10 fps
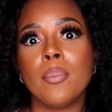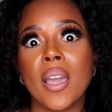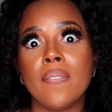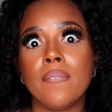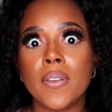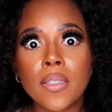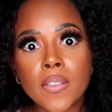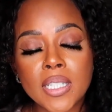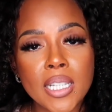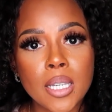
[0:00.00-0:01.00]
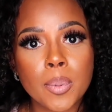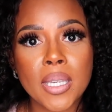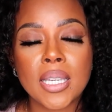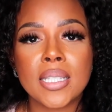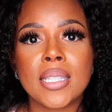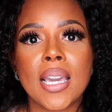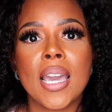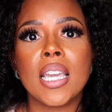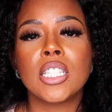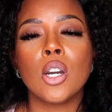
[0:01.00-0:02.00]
my 5th tip is that it's